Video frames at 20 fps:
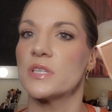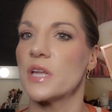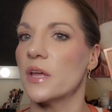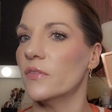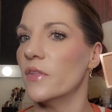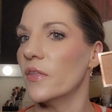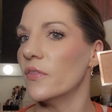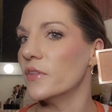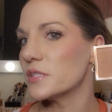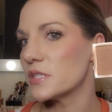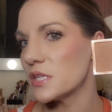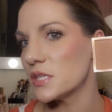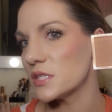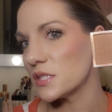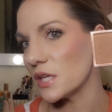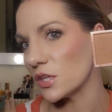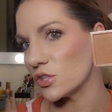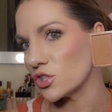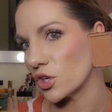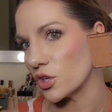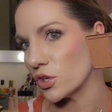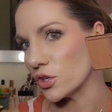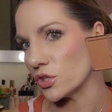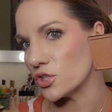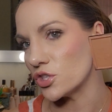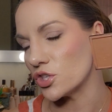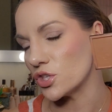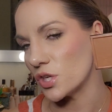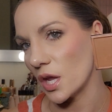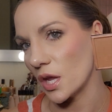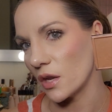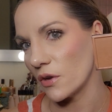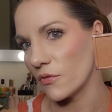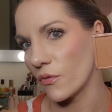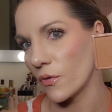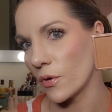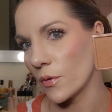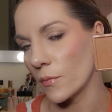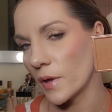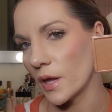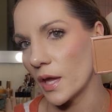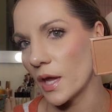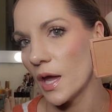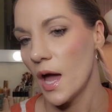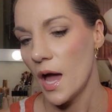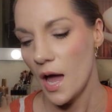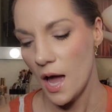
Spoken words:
And then this is such a good shade for me.